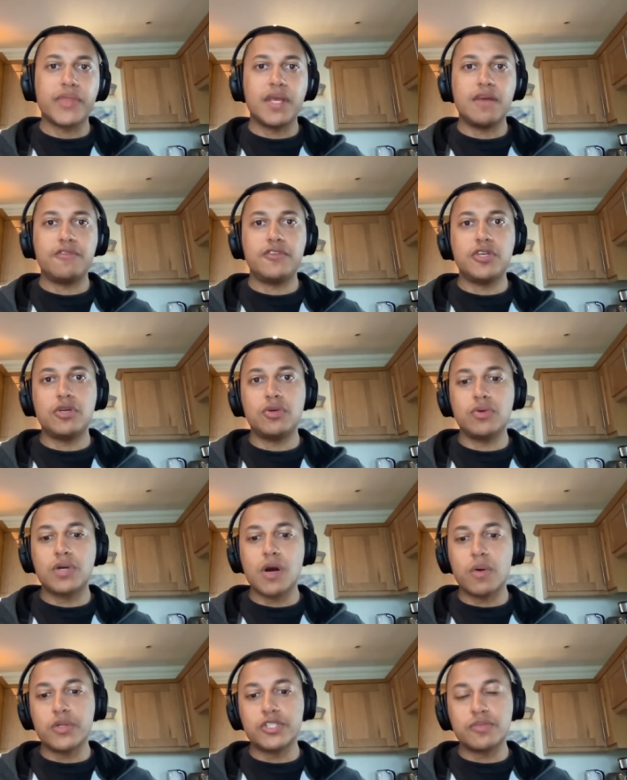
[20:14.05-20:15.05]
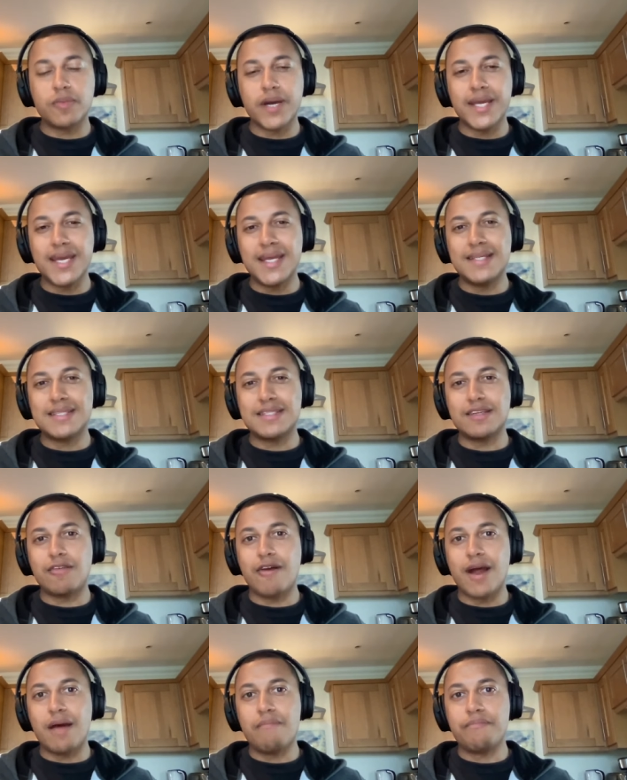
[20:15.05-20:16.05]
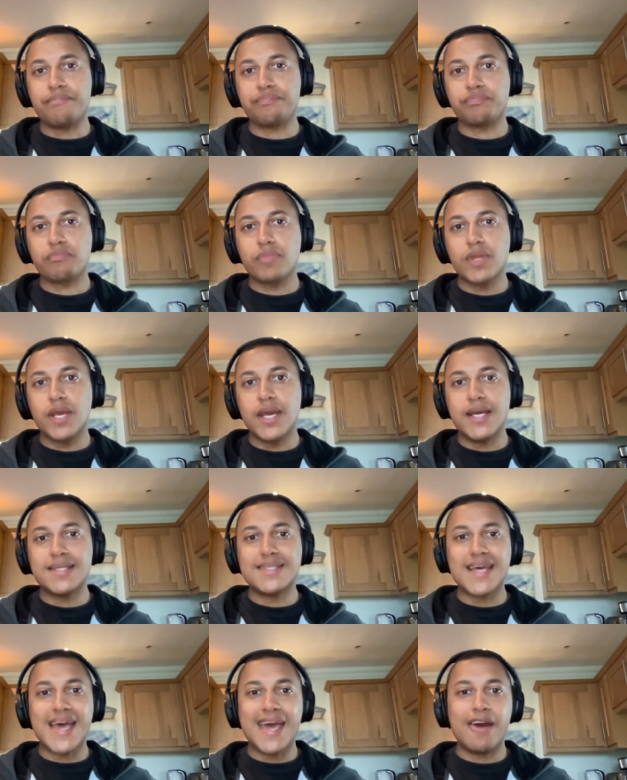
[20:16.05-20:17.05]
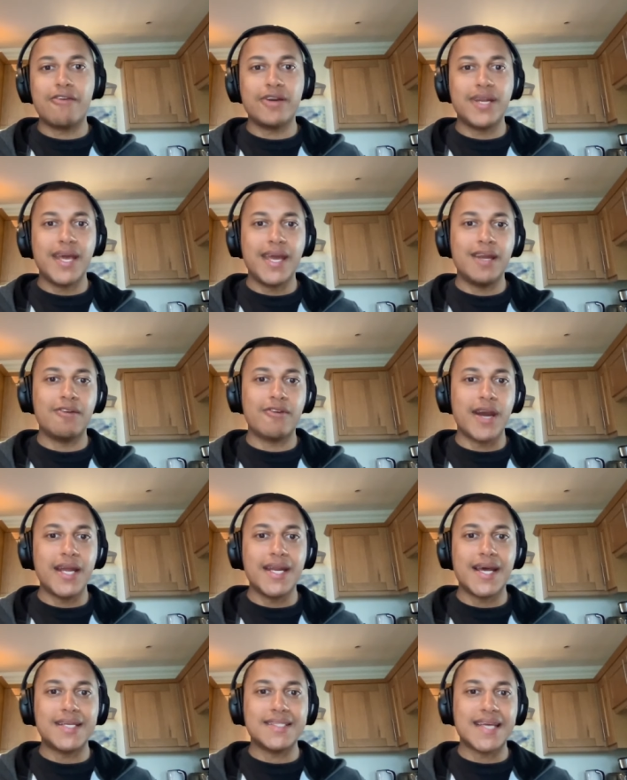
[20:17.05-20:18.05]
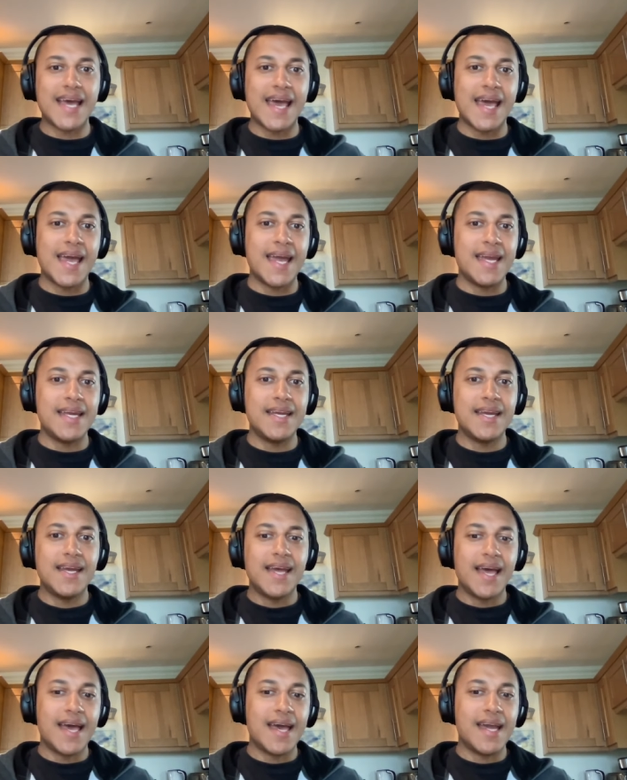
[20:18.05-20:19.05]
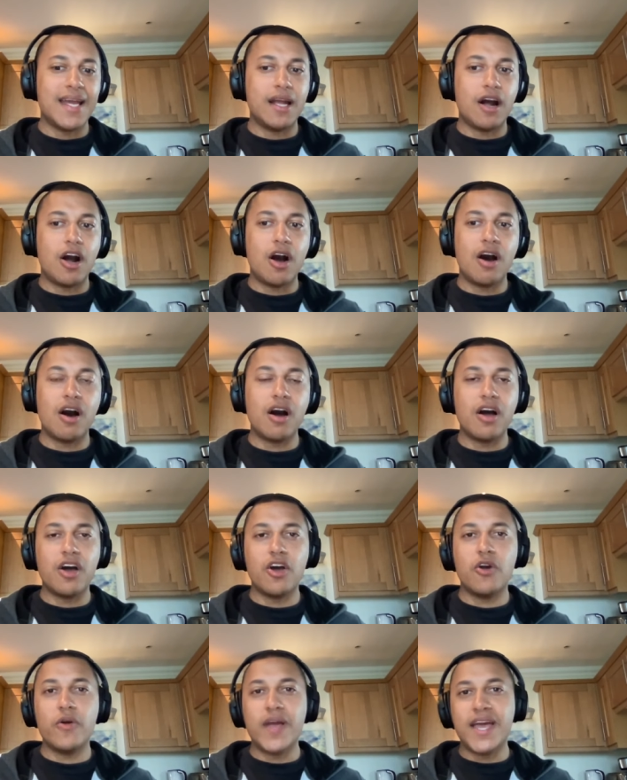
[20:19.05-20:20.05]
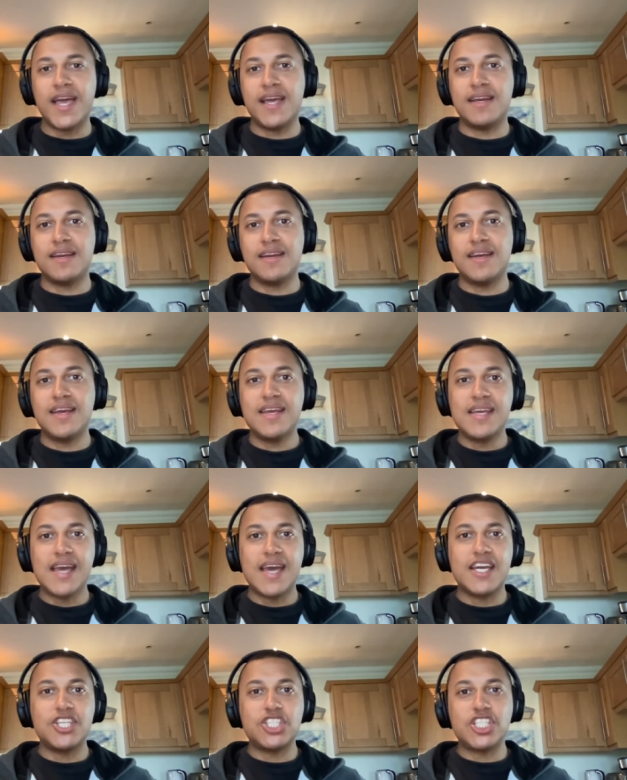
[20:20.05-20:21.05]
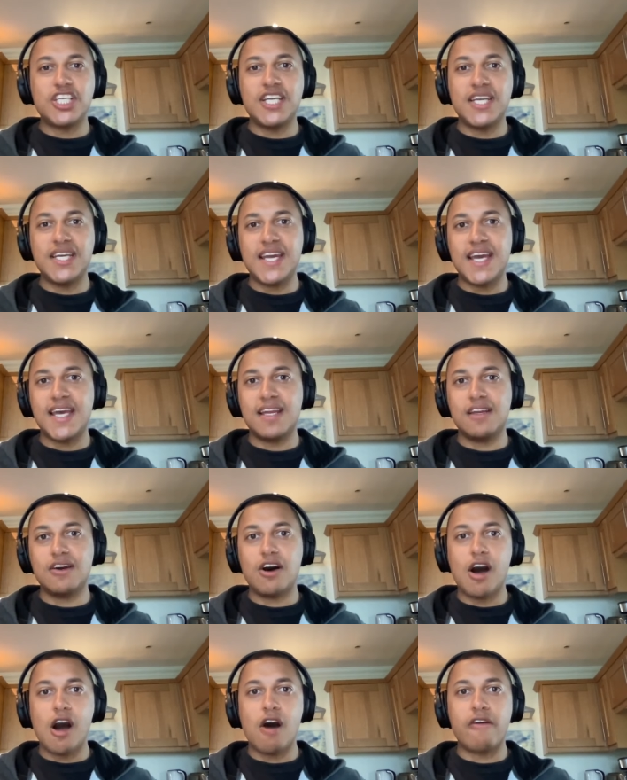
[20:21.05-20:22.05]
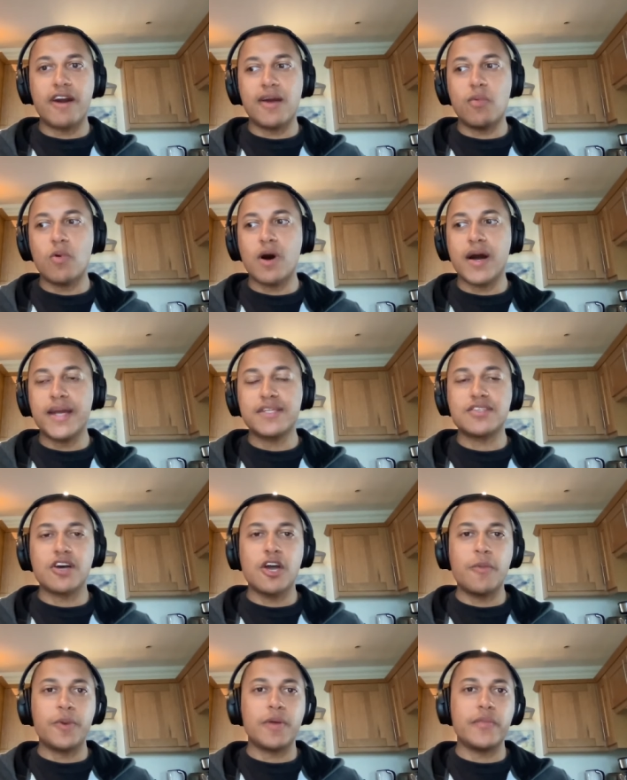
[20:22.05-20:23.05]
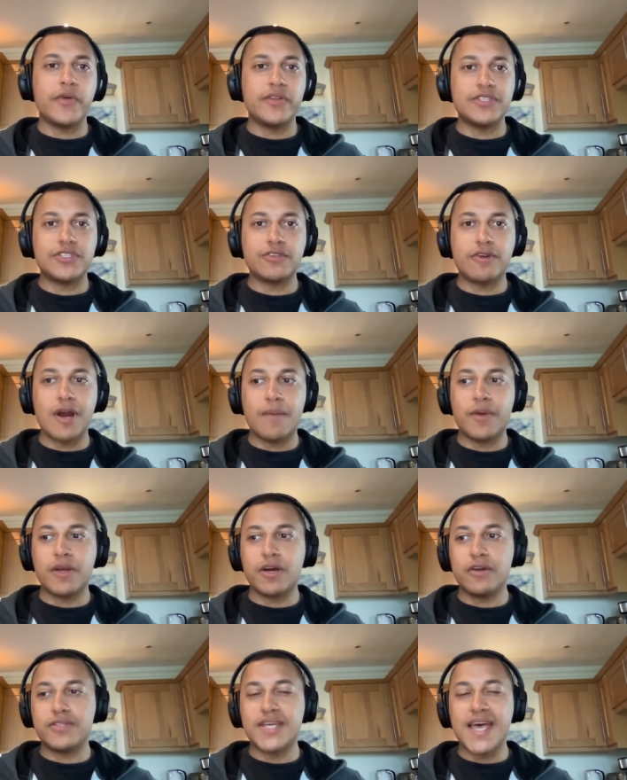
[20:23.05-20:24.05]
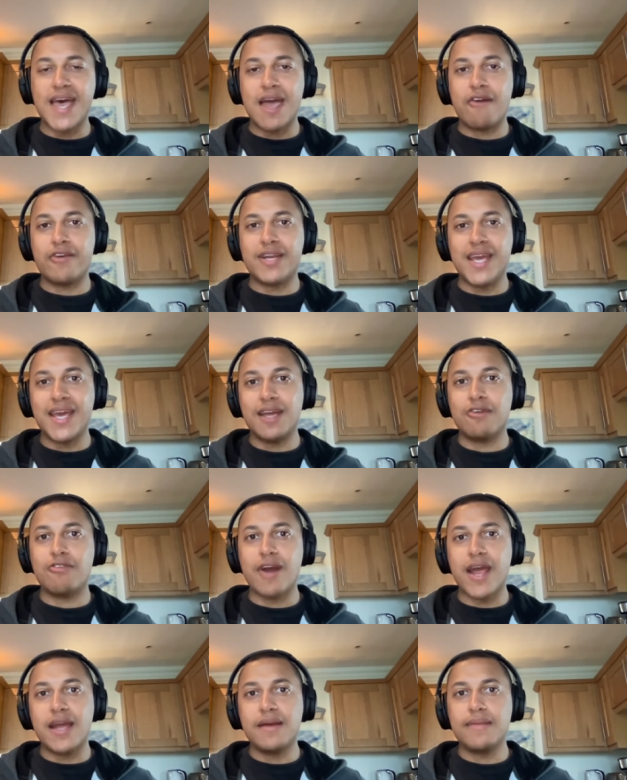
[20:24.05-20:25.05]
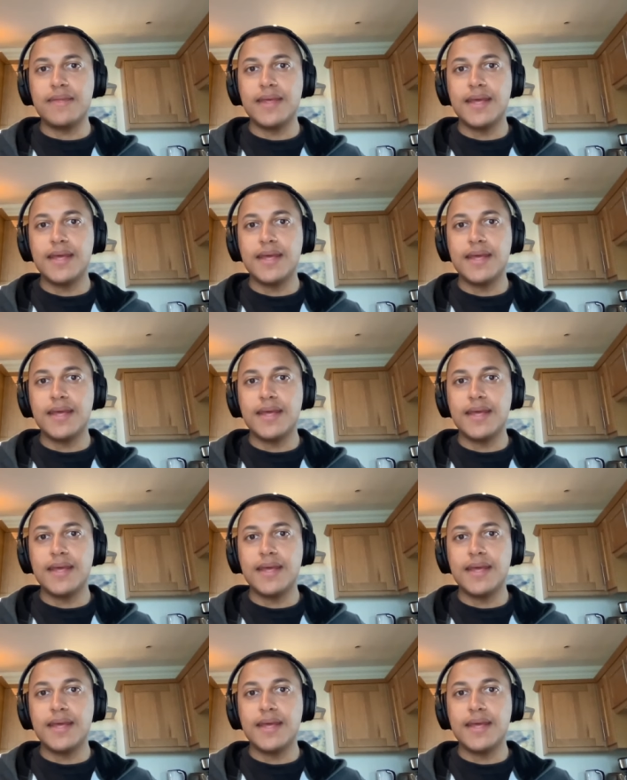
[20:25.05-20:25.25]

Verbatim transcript: If you go onto my Instagram, it's Aaron Henray. That's A A R O N H E N R A Y. So open up your Instagram and go to Aaron Henray.